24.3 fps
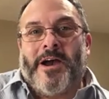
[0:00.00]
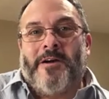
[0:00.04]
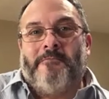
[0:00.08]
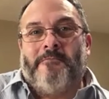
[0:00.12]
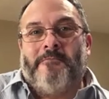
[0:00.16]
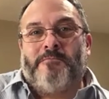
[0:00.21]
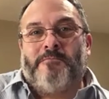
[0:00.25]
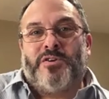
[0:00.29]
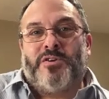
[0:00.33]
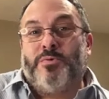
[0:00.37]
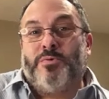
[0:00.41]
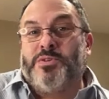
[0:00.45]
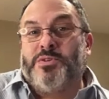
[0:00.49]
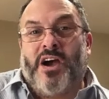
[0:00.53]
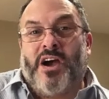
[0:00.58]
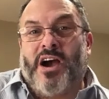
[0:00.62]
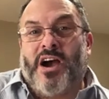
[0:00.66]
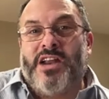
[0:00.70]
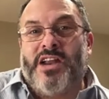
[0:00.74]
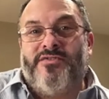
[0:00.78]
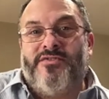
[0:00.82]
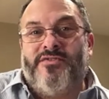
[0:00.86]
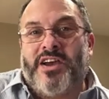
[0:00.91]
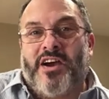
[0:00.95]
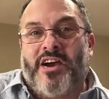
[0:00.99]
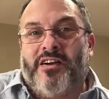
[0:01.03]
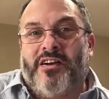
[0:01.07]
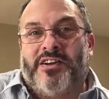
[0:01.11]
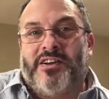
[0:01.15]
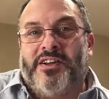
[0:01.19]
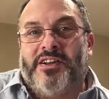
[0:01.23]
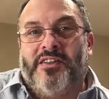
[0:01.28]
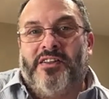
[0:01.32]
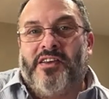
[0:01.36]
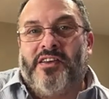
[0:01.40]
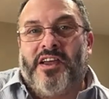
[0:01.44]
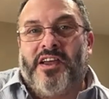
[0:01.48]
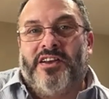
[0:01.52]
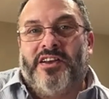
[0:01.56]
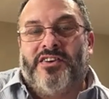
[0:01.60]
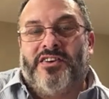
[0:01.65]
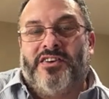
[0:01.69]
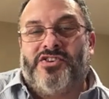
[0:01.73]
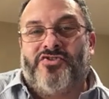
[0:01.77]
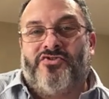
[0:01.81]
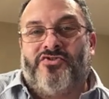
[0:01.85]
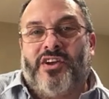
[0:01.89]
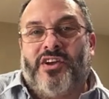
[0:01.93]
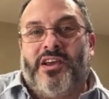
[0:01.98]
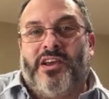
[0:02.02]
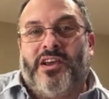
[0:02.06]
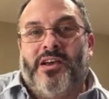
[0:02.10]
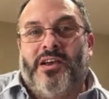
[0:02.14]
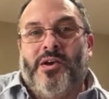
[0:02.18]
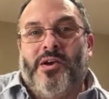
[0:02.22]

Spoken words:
She was highly regarded in the industry.